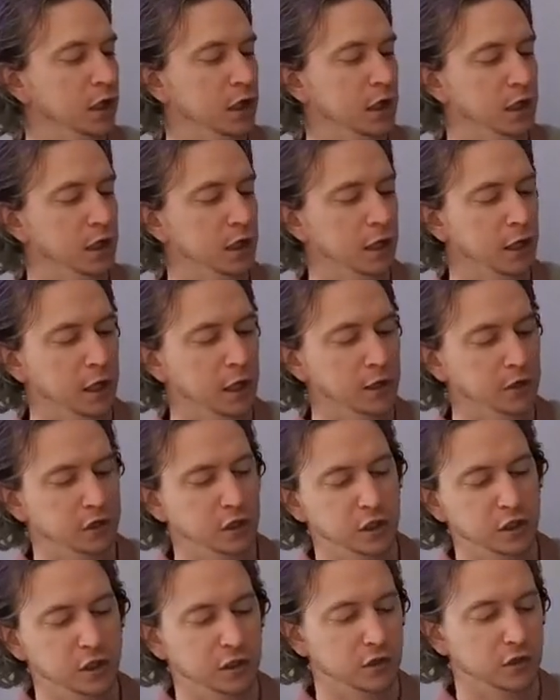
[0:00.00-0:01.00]
And she
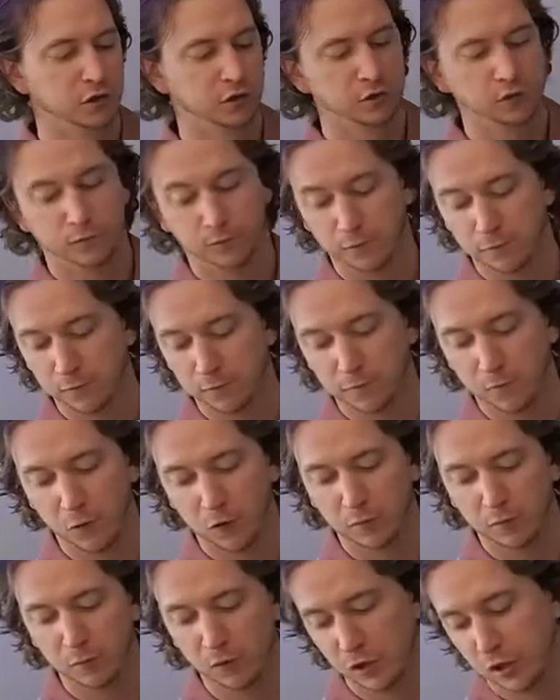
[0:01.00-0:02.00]
gets
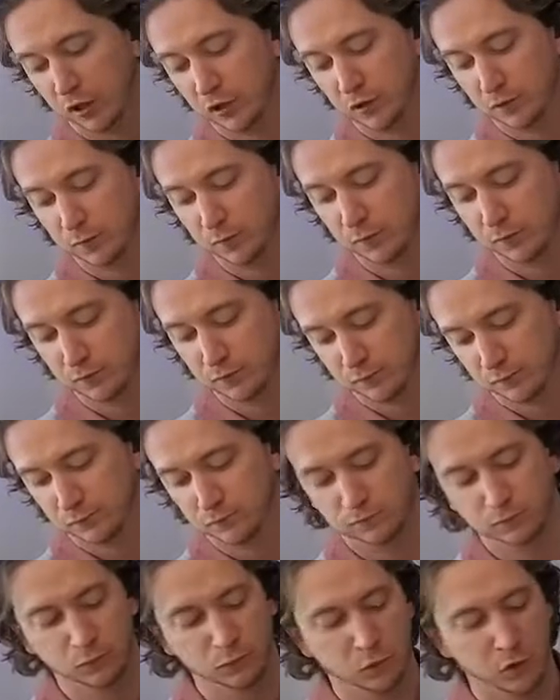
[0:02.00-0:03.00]
4 books,
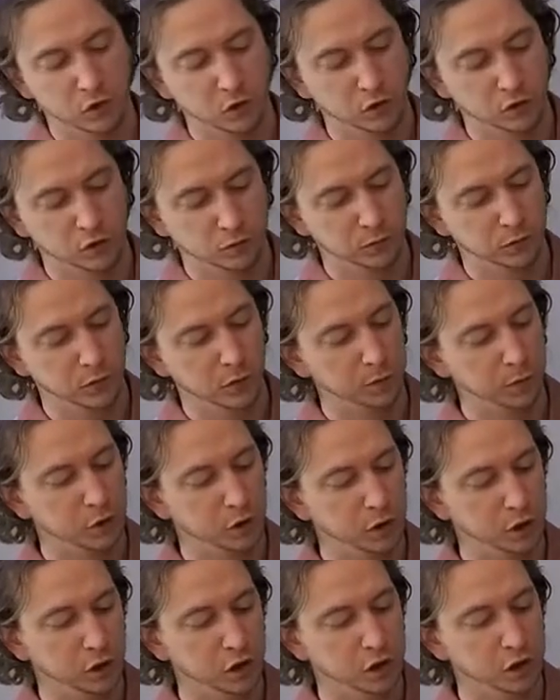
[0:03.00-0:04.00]
which is a pretty
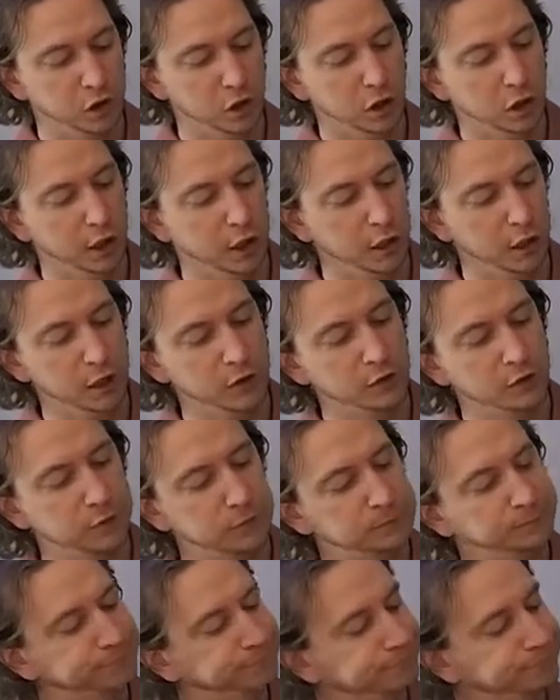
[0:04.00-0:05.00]
good deal, I guess.
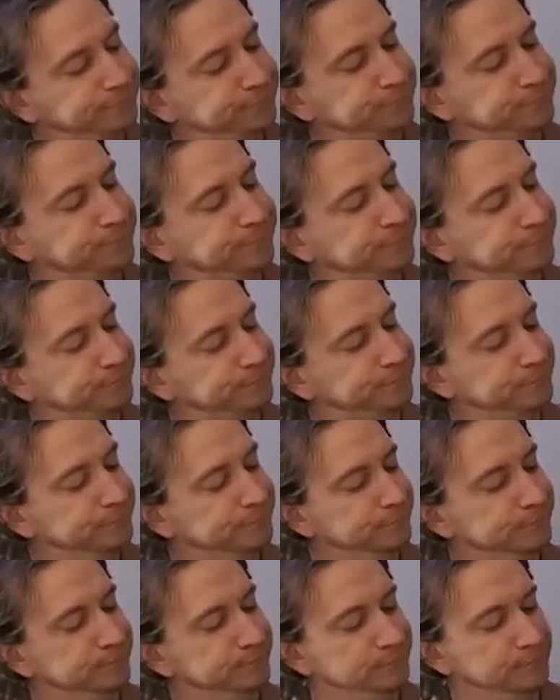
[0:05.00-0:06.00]

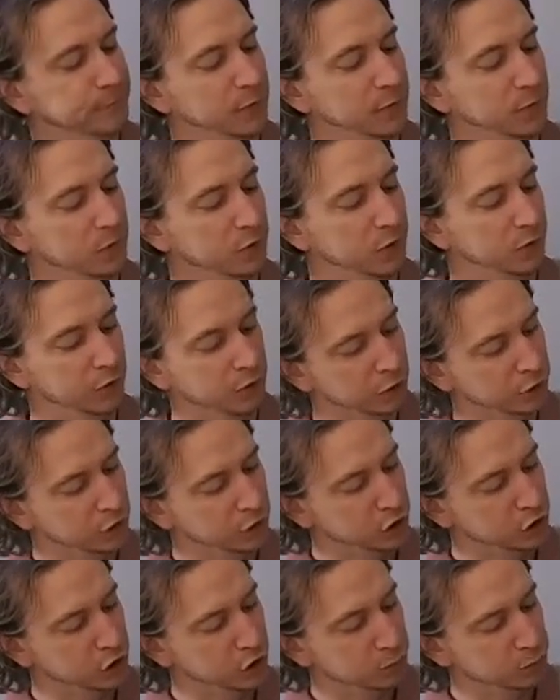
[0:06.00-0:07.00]
Even though they're
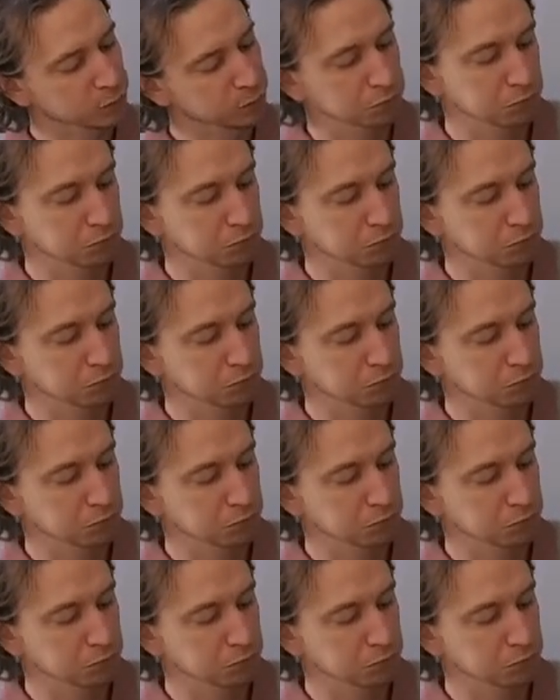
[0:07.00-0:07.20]
cheap.